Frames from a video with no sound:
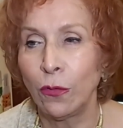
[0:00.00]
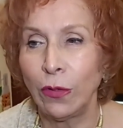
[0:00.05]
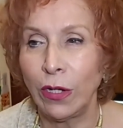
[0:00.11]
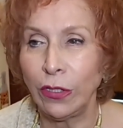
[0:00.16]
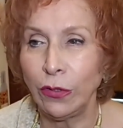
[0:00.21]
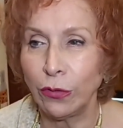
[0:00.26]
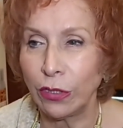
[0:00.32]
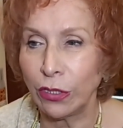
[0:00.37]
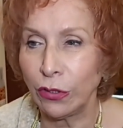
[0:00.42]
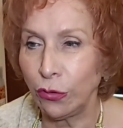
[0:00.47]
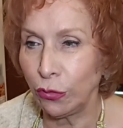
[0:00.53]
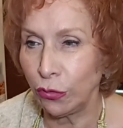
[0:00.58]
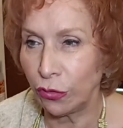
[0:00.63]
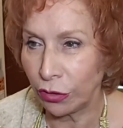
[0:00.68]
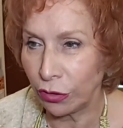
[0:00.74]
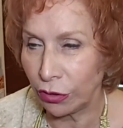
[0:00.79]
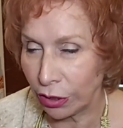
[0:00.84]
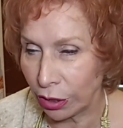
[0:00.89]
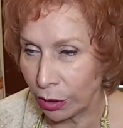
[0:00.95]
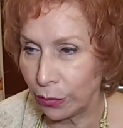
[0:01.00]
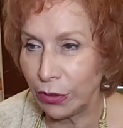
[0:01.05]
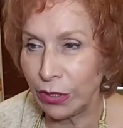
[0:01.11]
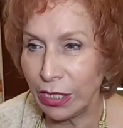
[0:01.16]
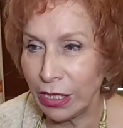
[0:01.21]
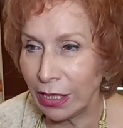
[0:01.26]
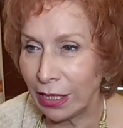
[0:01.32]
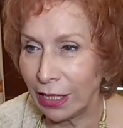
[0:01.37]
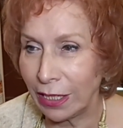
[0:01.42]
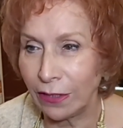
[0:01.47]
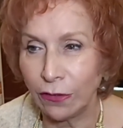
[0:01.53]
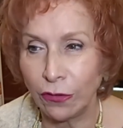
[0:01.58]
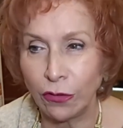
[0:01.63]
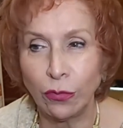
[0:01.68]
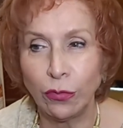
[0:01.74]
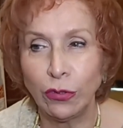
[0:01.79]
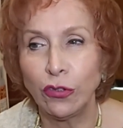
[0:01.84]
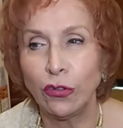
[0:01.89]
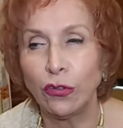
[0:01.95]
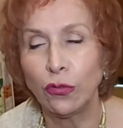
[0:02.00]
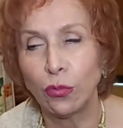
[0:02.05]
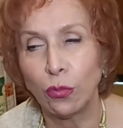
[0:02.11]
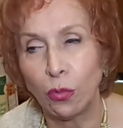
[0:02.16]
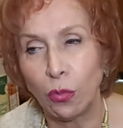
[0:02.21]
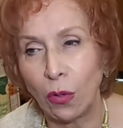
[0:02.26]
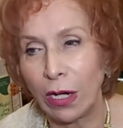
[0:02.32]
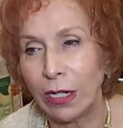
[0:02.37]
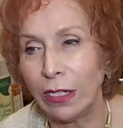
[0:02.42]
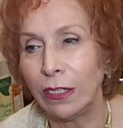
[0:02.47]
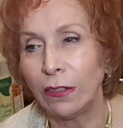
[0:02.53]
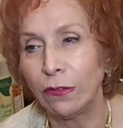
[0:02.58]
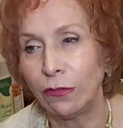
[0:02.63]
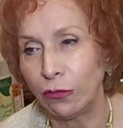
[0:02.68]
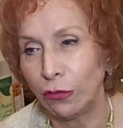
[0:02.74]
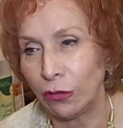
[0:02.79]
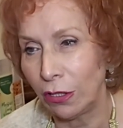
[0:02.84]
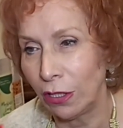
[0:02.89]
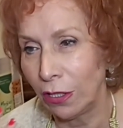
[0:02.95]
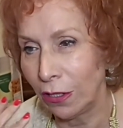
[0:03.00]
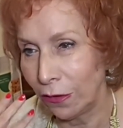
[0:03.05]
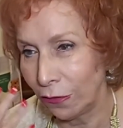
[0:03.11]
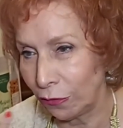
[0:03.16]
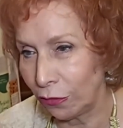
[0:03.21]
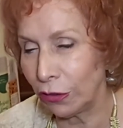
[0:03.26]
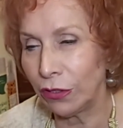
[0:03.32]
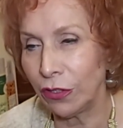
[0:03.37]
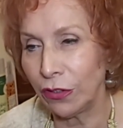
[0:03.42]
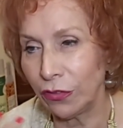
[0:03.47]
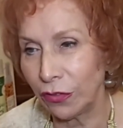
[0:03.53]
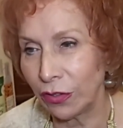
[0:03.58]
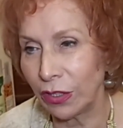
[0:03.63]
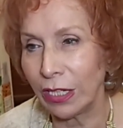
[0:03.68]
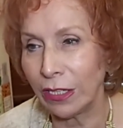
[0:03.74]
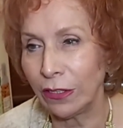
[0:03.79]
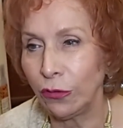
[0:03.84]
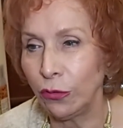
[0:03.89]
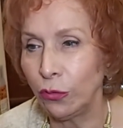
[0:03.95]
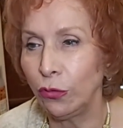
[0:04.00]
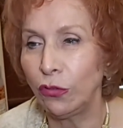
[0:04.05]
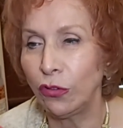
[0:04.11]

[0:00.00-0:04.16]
where you can use a turmeric cleanser, which is wonderful for the skin.